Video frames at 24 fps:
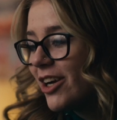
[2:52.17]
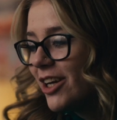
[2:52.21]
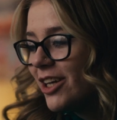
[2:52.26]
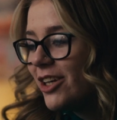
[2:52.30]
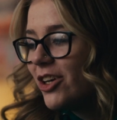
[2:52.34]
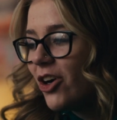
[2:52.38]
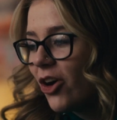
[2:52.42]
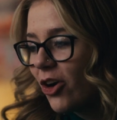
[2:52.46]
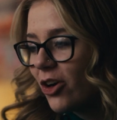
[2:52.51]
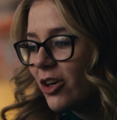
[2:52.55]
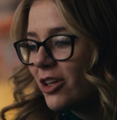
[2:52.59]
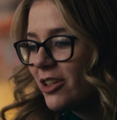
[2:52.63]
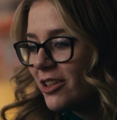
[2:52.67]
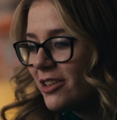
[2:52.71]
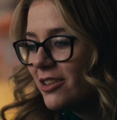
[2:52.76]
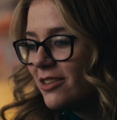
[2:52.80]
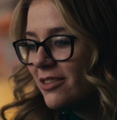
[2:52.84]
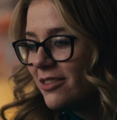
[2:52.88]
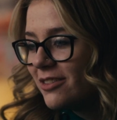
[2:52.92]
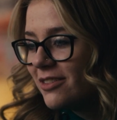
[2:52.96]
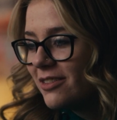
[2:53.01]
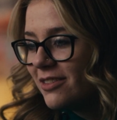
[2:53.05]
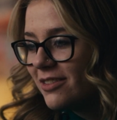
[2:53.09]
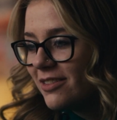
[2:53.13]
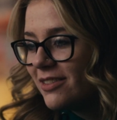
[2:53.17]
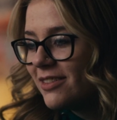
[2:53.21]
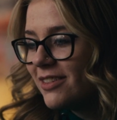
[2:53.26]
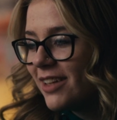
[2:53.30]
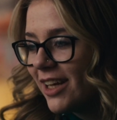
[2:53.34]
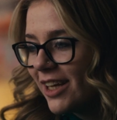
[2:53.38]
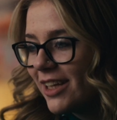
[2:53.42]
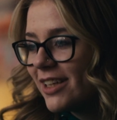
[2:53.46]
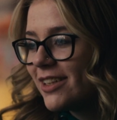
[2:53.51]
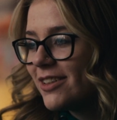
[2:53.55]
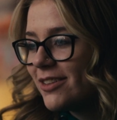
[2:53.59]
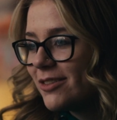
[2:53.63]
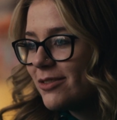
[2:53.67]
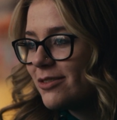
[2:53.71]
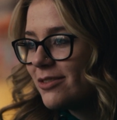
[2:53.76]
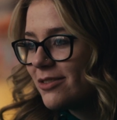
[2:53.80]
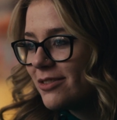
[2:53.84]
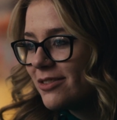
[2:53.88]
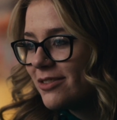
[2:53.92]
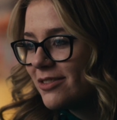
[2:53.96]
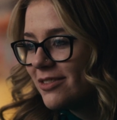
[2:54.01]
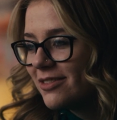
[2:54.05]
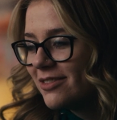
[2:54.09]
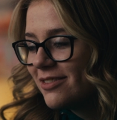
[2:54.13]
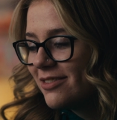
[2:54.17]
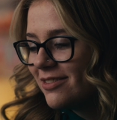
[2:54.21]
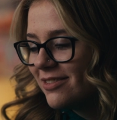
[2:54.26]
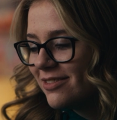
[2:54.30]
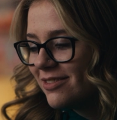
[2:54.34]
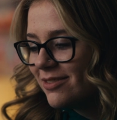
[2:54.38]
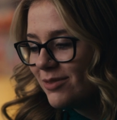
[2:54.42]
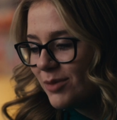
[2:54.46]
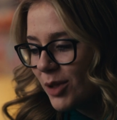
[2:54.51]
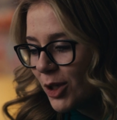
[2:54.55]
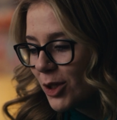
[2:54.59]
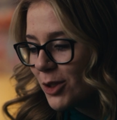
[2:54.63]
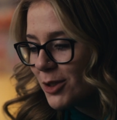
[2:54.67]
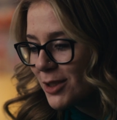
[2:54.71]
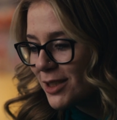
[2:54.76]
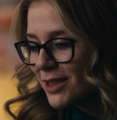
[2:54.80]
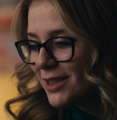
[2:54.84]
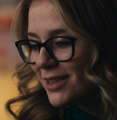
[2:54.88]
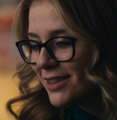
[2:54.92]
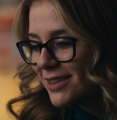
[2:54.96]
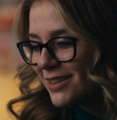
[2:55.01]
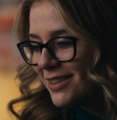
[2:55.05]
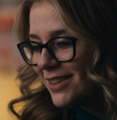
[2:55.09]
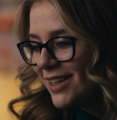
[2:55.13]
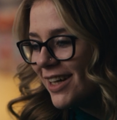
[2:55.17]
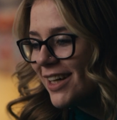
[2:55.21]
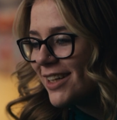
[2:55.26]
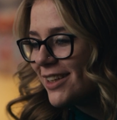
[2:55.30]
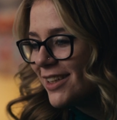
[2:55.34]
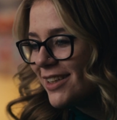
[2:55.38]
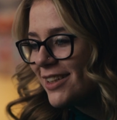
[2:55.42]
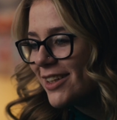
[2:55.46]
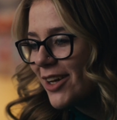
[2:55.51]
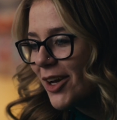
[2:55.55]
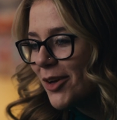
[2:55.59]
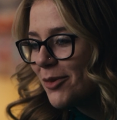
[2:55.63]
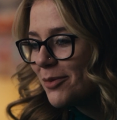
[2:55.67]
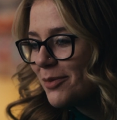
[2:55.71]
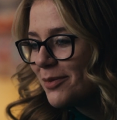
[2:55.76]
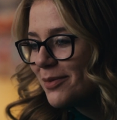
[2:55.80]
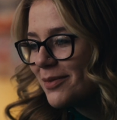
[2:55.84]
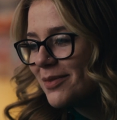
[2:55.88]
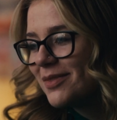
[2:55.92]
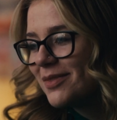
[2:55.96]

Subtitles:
guarded, negative person at the time.